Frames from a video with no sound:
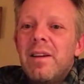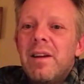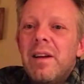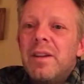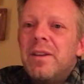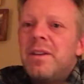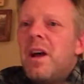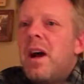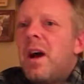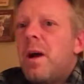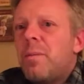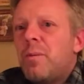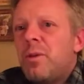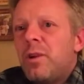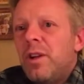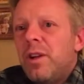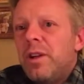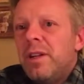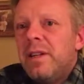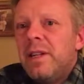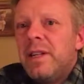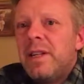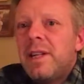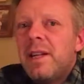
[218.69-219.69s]

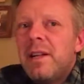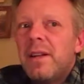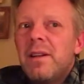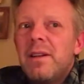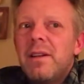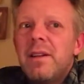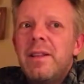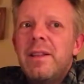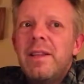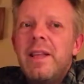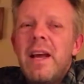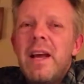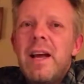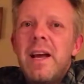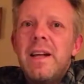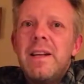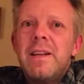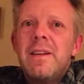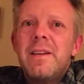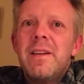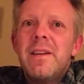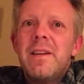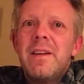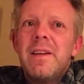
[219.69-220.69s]
adoptions,
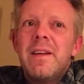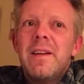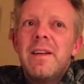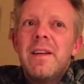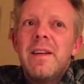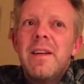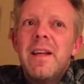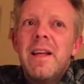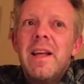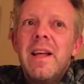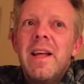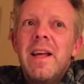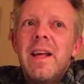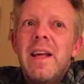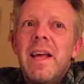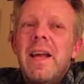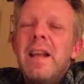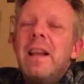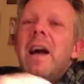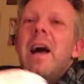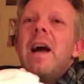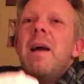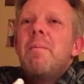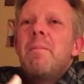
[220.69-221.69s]

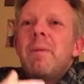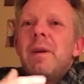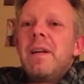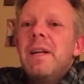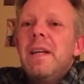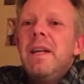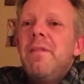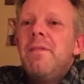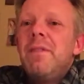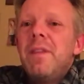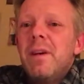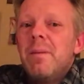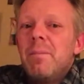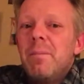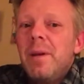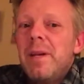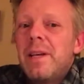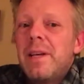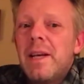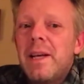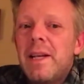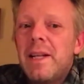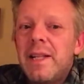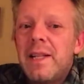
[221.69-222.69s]
and I believe them,
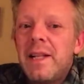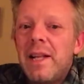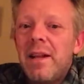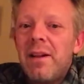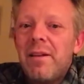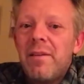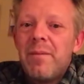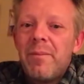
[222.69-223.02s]
because